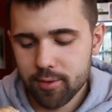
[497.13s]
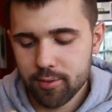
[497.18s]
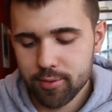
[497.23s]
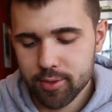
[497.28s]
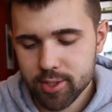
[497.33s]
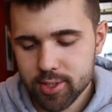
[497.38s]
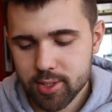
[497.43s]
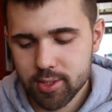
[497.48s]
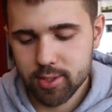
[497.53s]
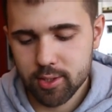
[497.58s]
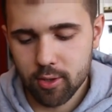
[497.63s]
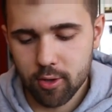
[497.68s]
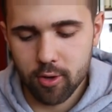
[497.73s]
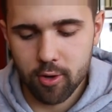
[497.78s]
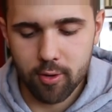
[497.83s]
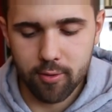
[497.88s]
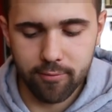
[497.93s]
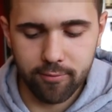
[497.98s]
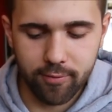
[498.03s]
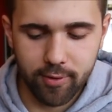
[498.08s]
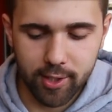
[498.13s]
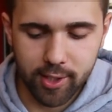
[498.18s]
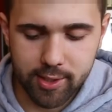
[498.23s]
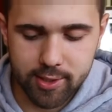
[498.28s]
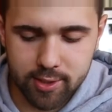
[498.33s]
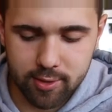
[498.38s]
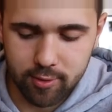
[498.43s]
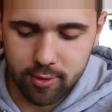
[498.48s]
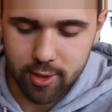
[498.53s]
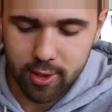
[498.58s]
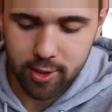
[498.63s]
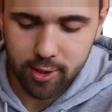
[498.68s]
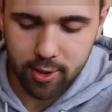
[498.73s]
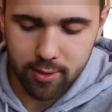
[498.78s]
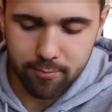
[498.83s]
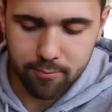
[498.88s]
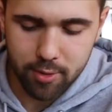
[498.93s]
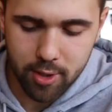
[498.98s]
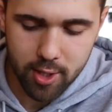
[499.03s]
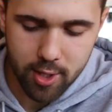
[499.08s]
This is all friggin'
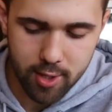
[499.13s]
leaking, bro.